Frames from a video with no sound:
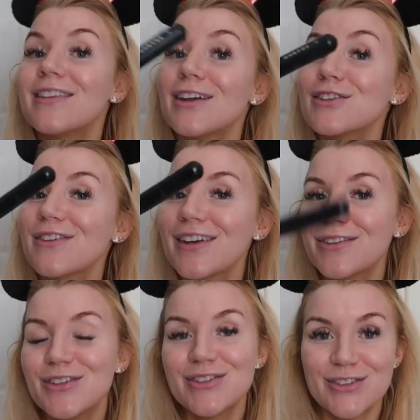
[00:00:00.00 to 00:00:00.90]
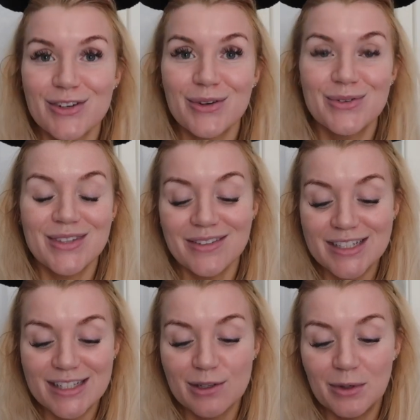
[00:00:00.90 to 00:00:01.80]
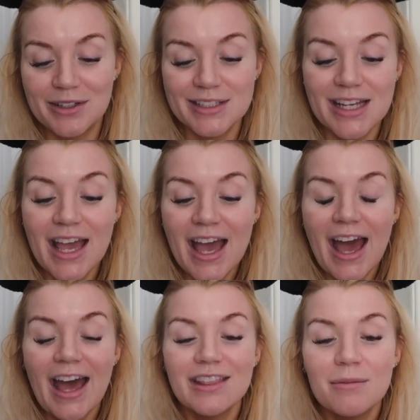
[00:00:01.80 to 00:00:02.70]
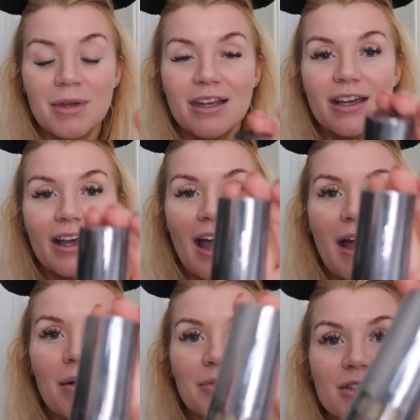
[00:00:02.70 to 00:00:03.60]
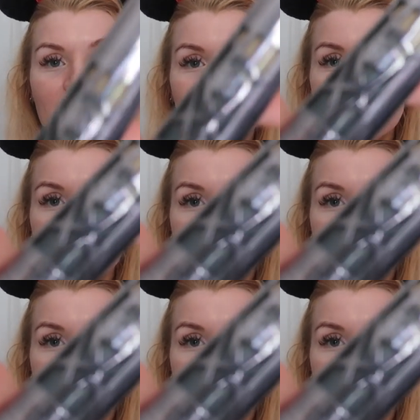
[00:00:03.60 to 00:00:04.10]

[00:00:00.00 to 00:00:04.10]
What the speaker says: there, just for anyone who doesn't know who's out in Disney World at the minute. I'm just going to